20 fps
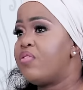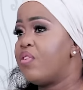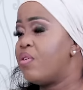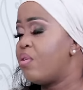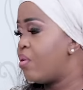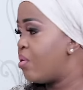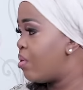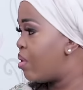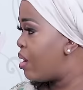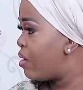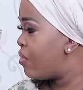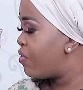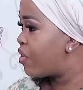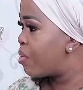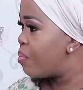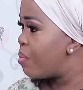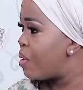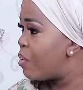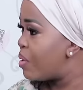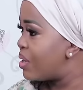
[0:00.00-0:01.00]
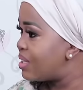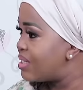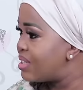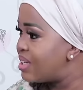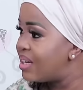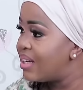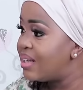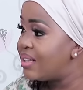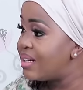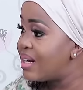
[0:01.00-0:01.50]
From our
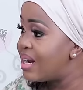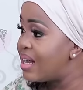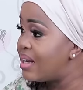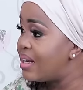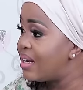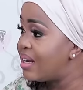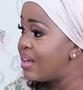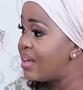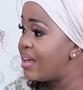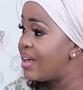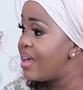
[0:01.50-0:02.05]
children,